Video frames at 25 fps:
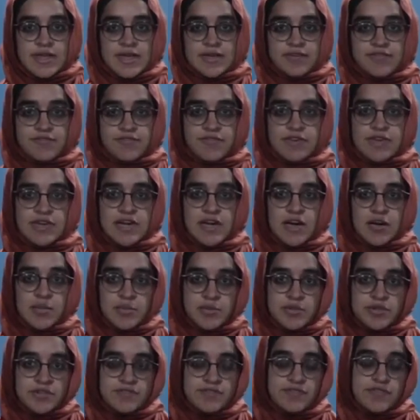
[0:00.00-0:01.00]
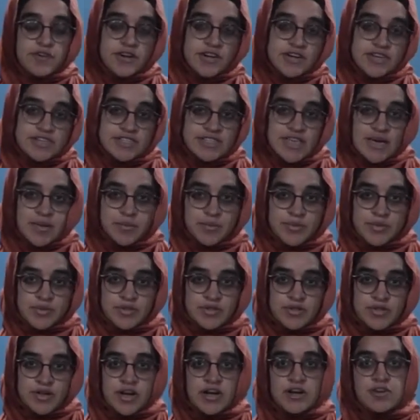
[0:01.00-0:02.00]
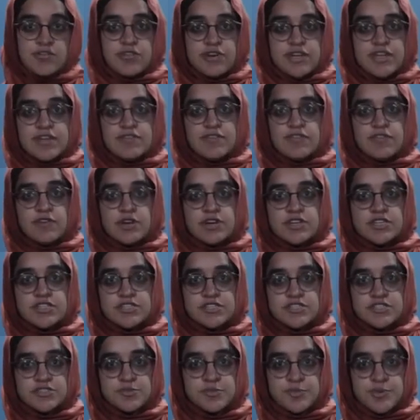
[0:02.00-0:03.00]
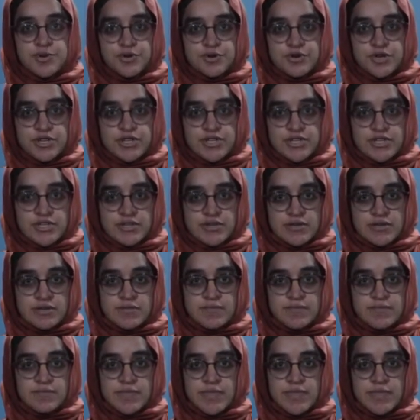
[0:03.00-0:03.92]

If we couple, for example, a green fluorescent protein